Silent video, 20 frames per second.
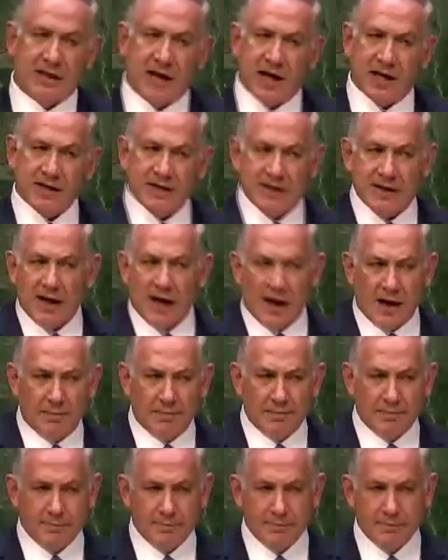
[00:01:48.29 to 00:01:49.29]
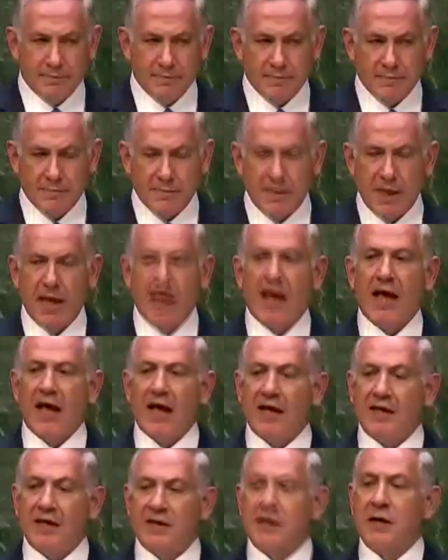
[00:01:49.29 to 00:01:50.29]
not Islam,
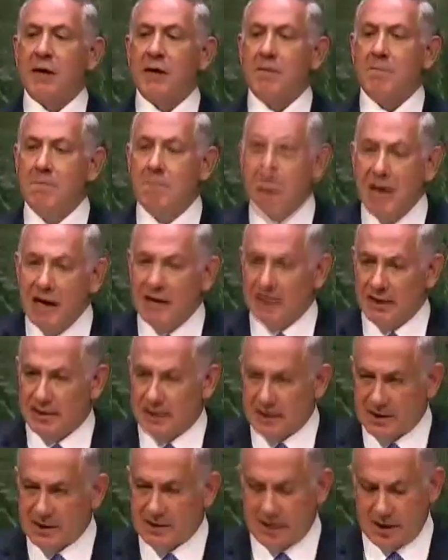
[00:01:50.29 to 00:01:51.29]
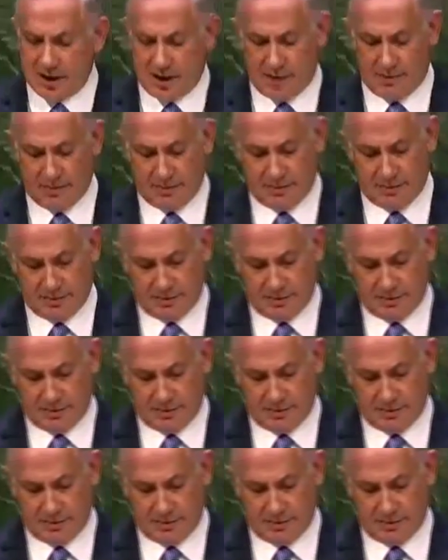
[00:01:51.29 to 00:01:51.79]
it's militant Islam.